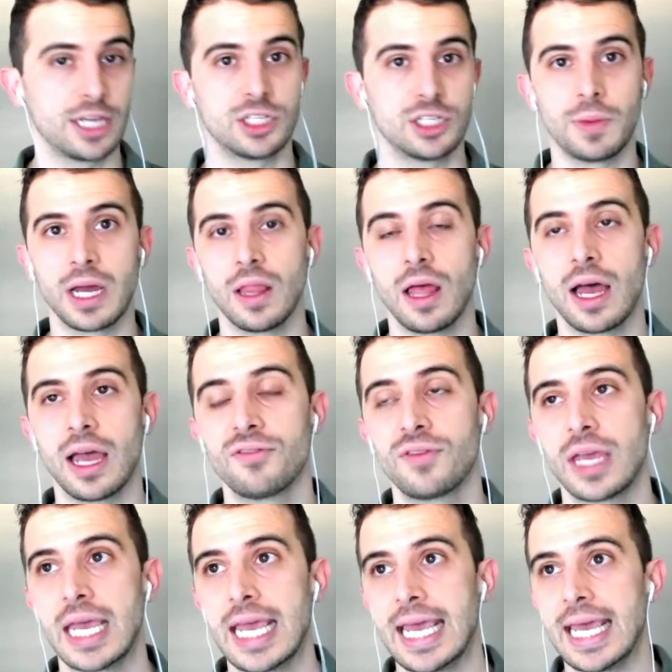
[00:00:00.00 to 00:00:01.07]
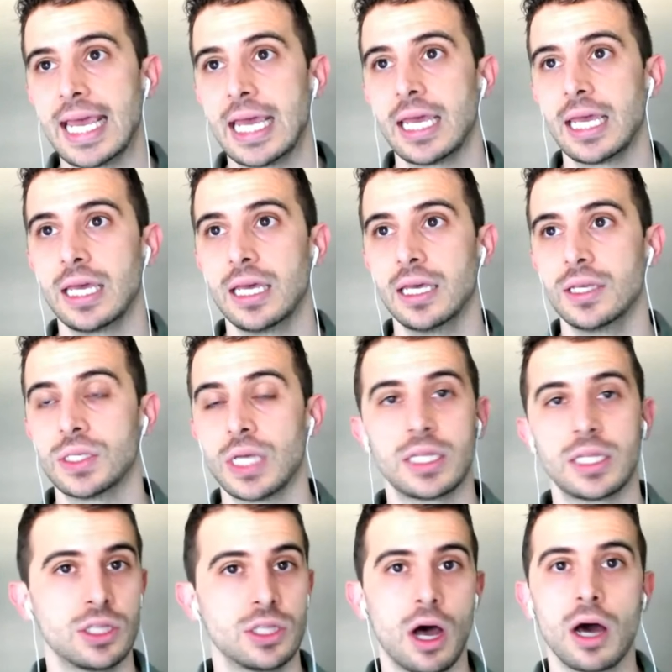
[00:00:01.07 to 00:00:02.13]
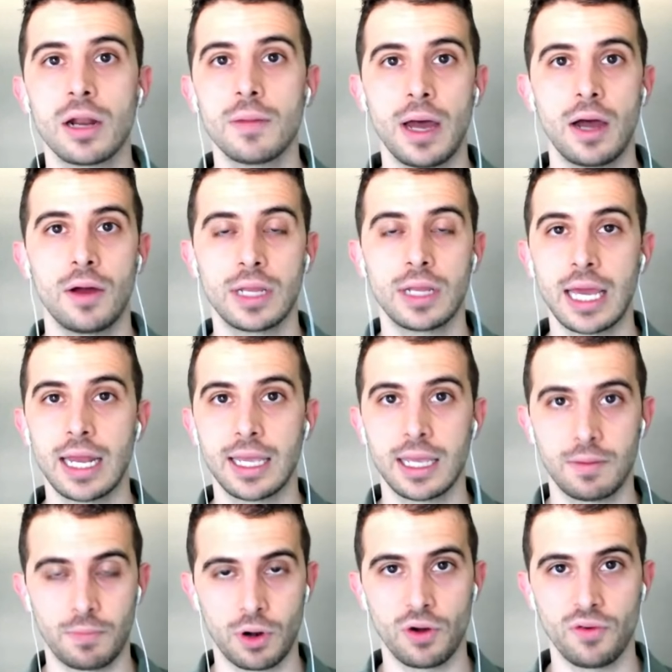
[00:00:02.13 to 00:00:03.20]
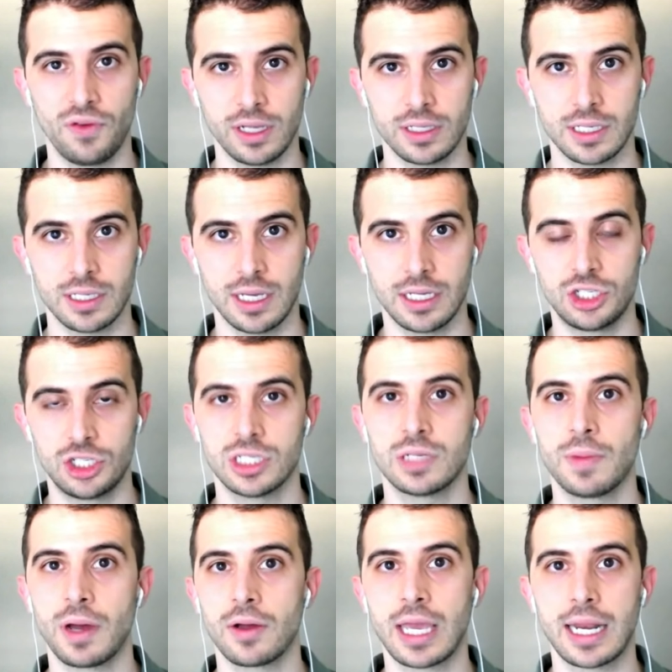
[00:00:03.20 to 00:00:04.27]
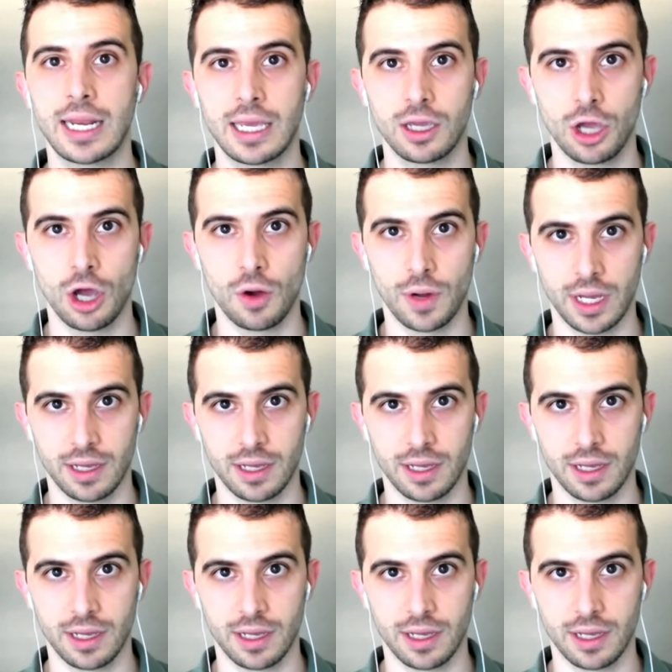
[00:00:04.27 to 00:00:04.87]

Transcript: my life, is it's not about getting it perfect. It's just about getting it going.